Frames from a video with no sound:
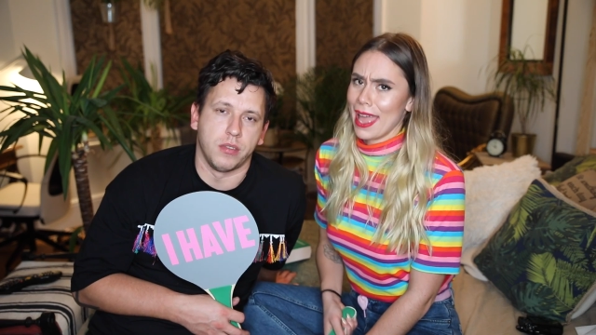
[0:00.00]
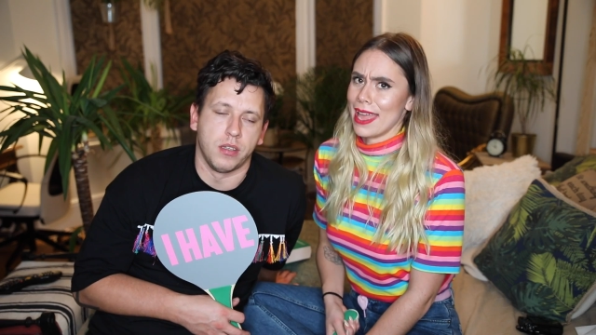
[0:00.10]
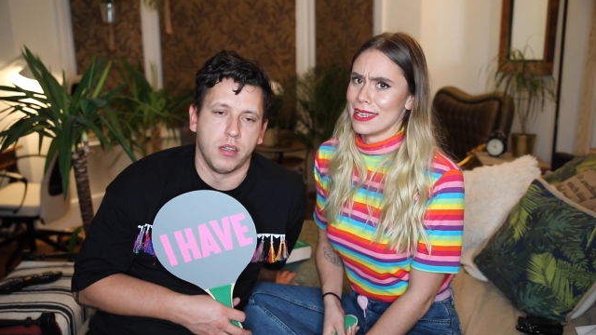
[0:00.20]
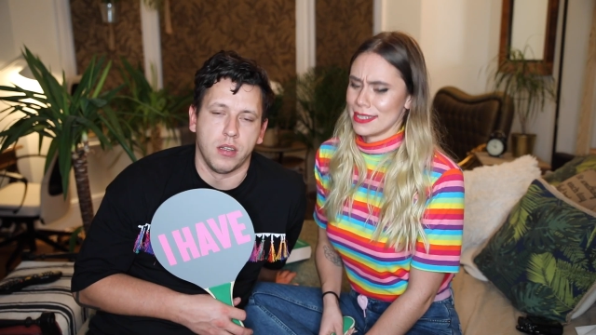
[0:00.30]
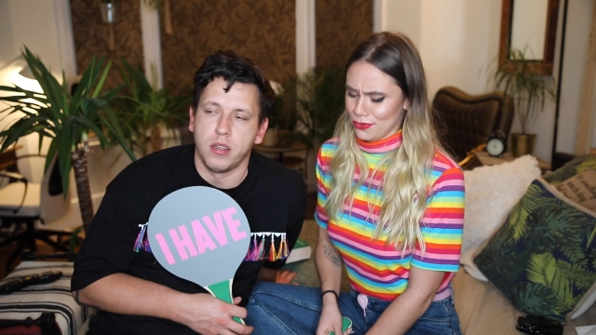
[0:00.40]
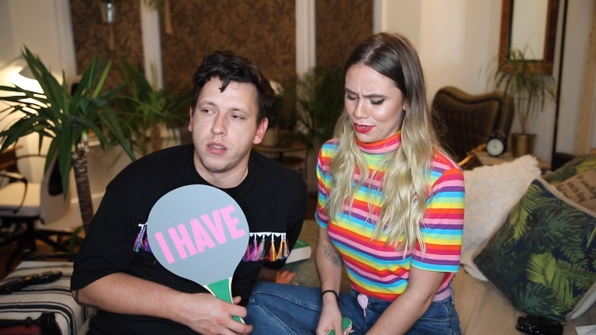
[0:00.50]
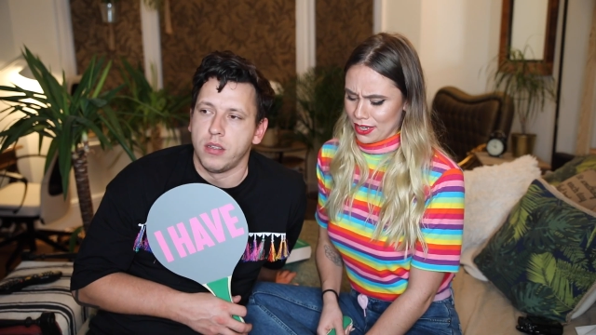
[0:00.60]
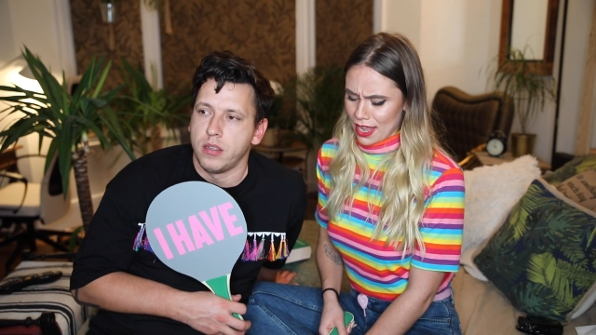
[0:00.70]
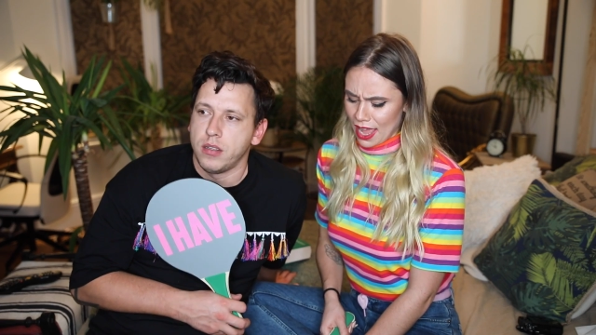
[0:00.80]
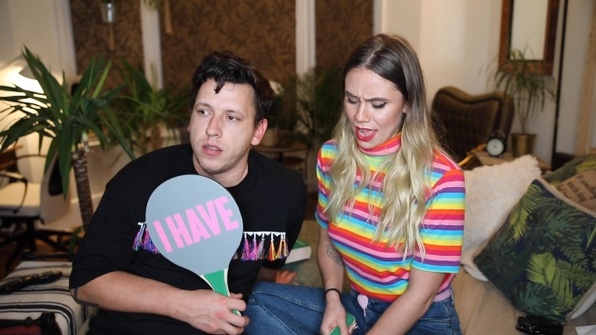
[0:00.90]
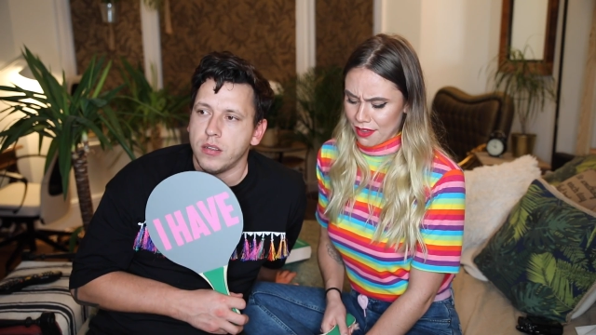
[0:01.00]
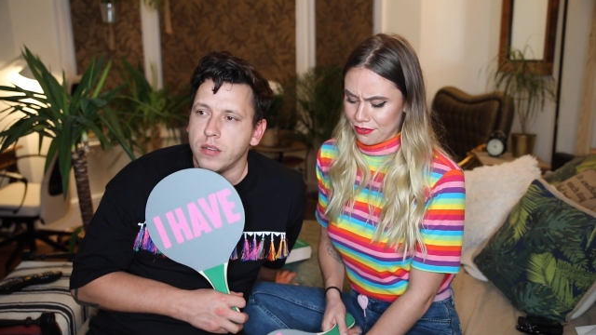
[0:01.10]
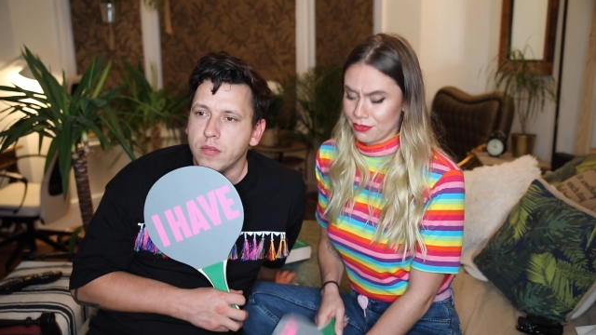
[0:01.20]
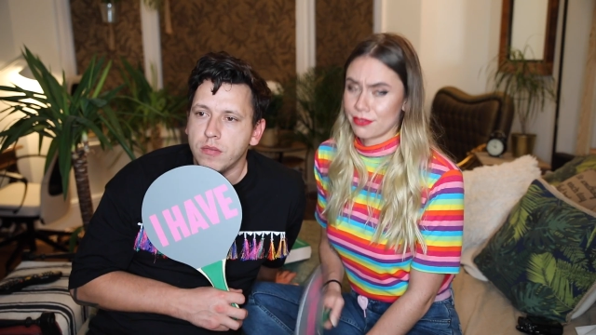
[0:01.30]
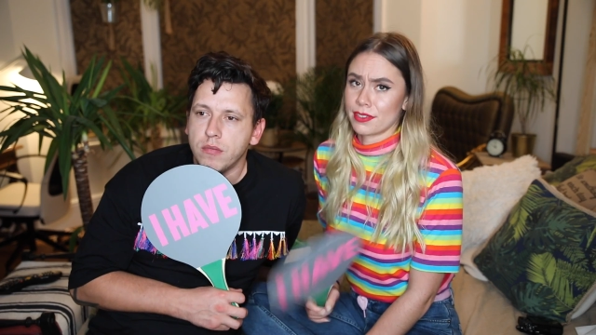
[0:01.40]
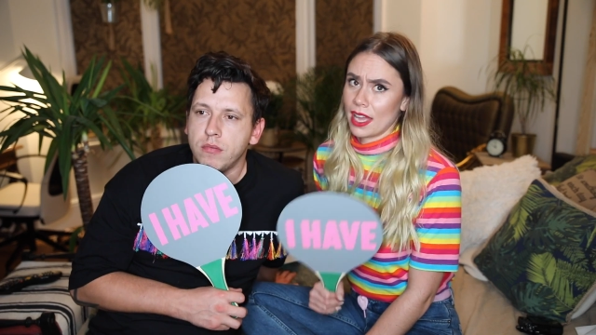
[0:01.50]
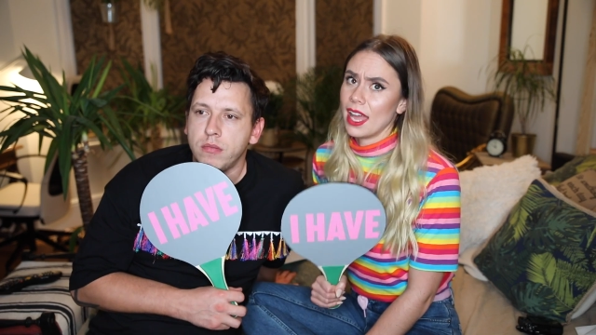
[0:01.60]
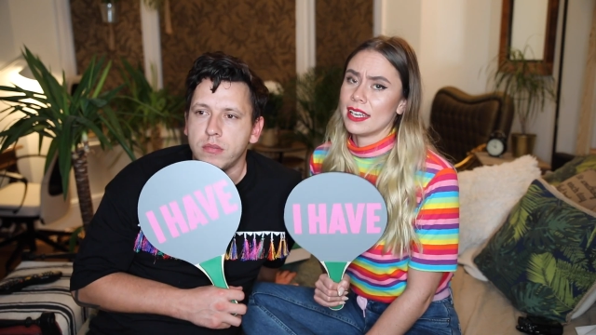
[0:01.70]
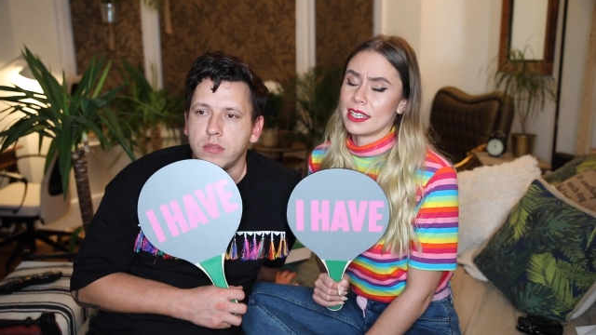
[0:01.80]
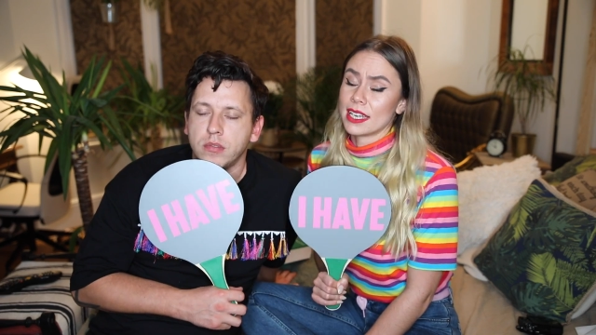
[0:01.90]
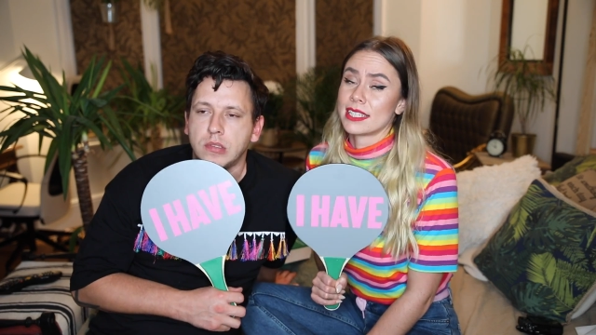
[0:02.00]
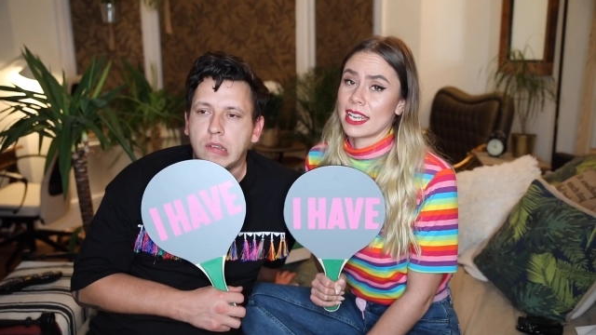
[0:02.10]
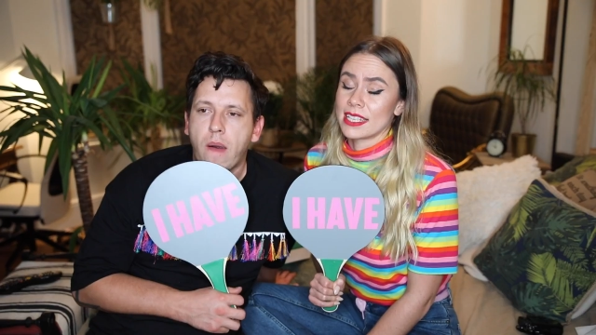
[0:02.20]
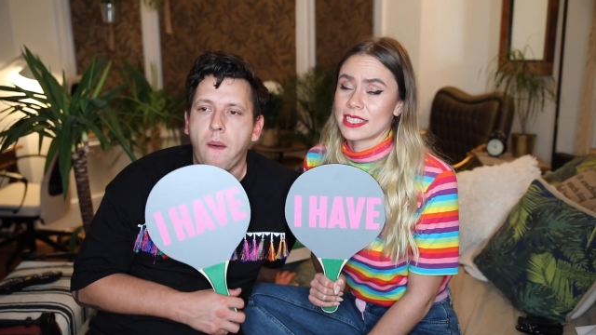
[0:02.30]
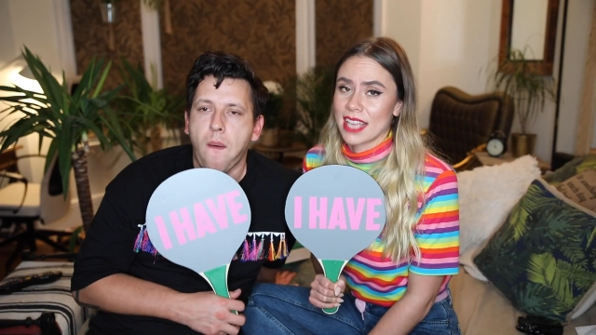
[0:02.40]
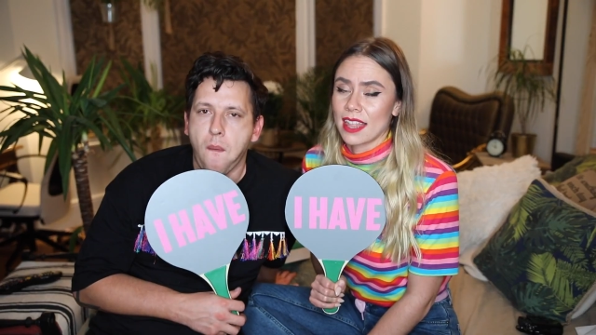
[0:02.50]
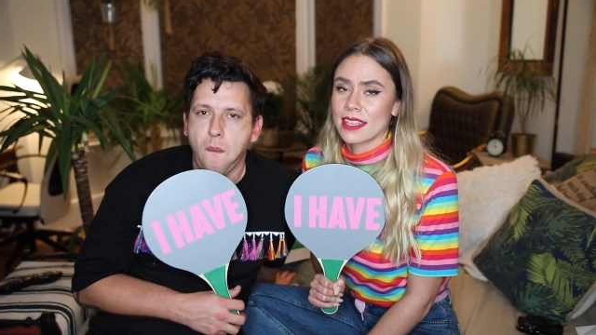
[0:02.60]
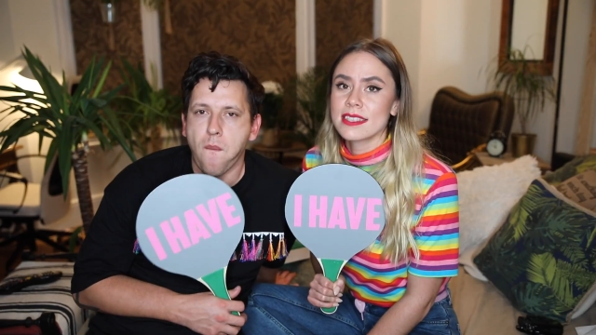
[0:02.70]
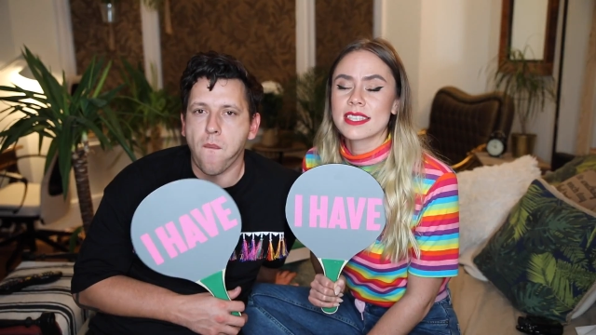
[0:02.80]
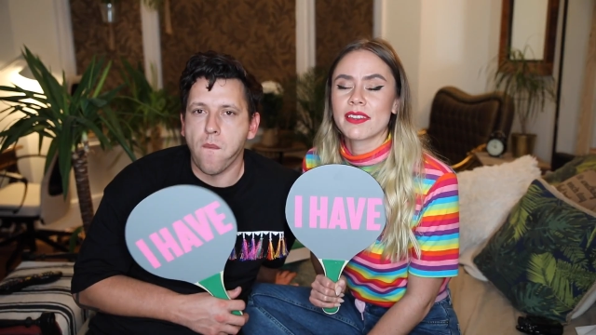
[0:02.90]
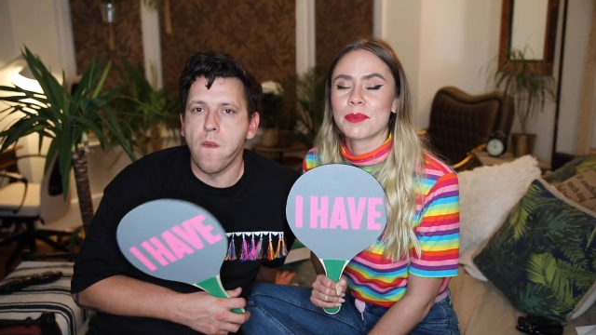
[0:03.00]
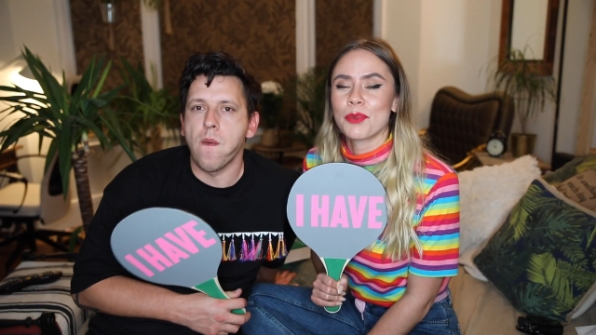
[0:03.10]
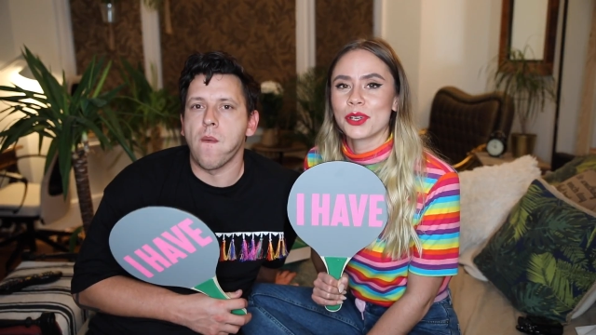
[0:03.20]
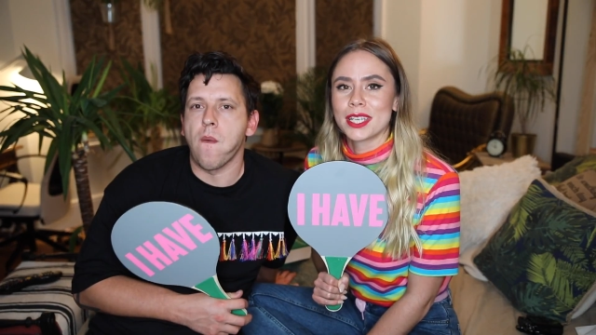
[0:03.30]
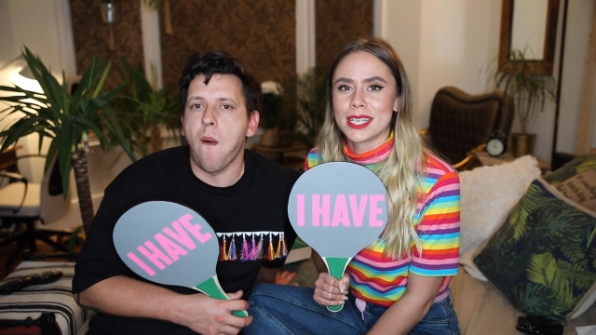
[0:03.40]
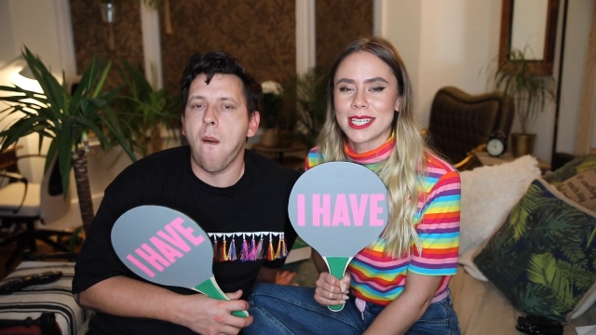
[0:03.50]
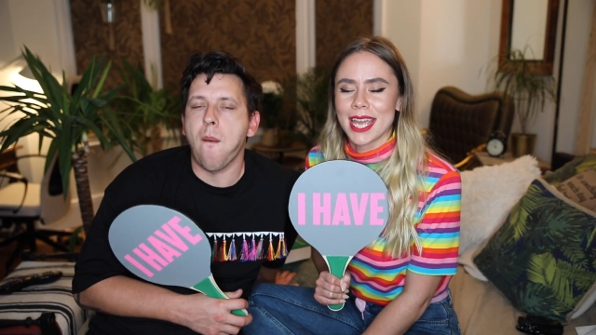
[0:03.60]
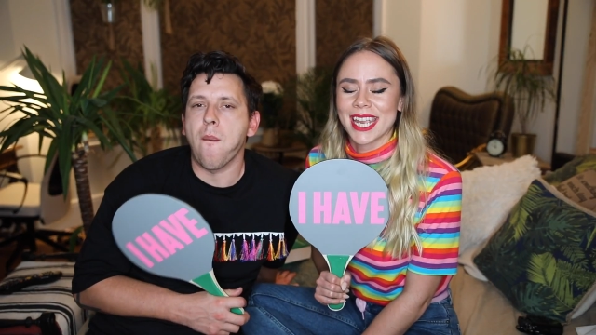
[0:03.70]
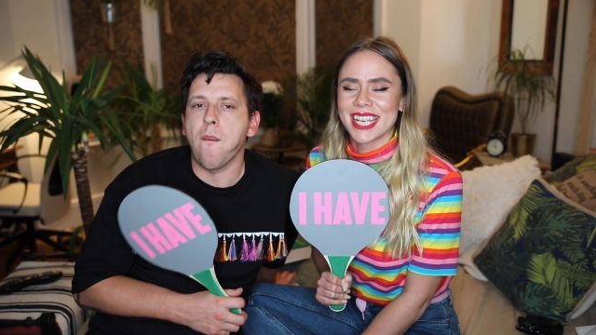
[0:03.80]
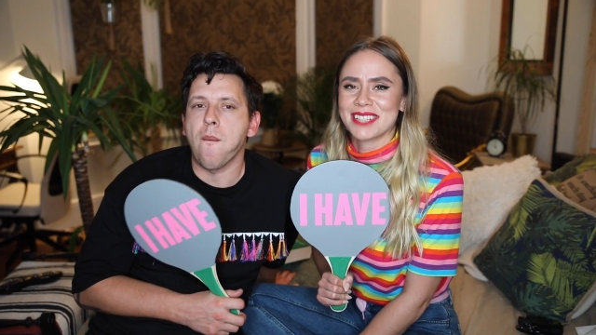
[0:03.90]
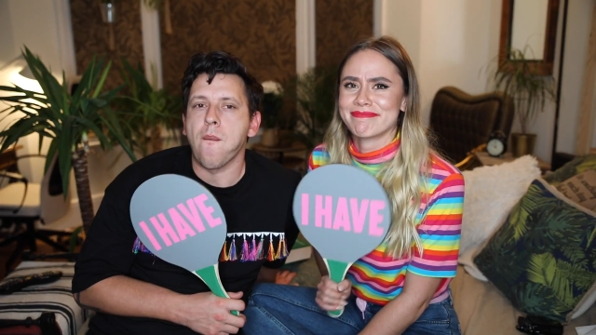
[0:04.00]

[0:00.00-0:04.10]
Speaker 1: and we have had a day in silence, even more than a day.